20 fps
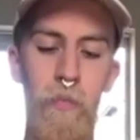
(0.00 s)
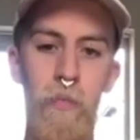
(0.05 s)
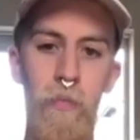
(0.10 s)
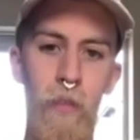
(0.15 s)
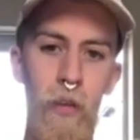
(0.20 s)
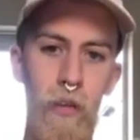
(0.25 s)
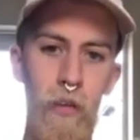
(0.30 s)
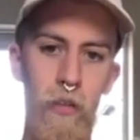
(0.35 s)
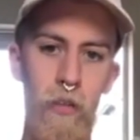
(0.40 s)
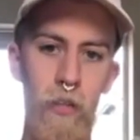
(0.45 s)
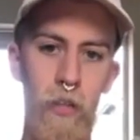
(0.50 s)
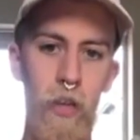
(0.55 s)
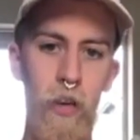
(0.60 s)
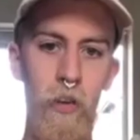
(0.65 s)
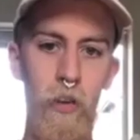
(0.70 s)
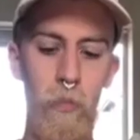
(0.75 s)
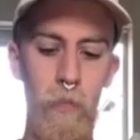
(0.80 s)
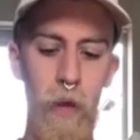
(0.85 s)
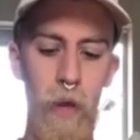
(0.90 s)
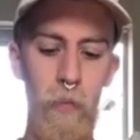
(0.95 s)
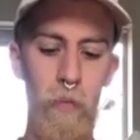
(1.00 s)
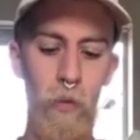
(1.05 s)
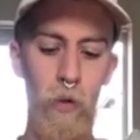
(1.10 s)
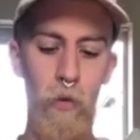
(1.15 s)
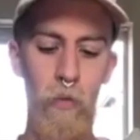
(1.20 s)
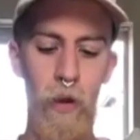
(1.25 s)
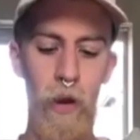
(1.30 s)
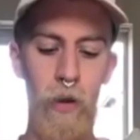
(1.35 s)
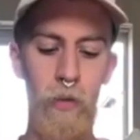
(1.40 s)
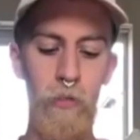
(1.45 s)
turn your paper
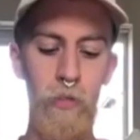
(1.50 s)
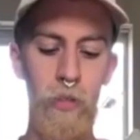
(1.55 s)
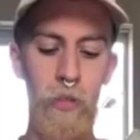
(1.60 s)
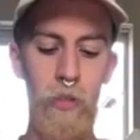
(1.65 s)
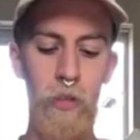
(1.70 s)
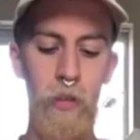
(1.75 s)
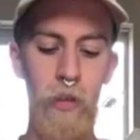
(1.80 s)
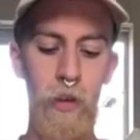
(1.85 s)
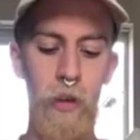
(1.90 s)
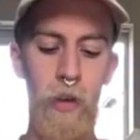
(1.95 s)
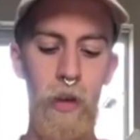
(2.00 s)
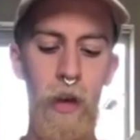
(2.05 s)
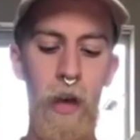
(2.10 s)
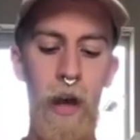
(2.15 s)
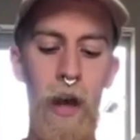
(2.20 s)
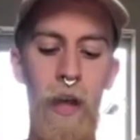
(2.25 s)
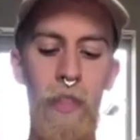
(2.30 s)
around, and then